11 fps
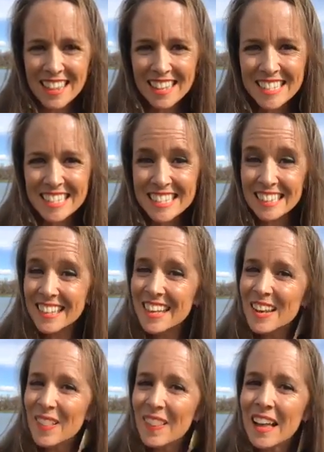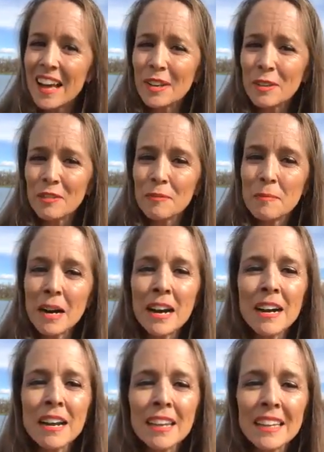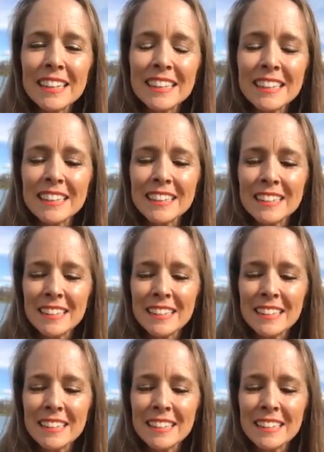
This little light of mine,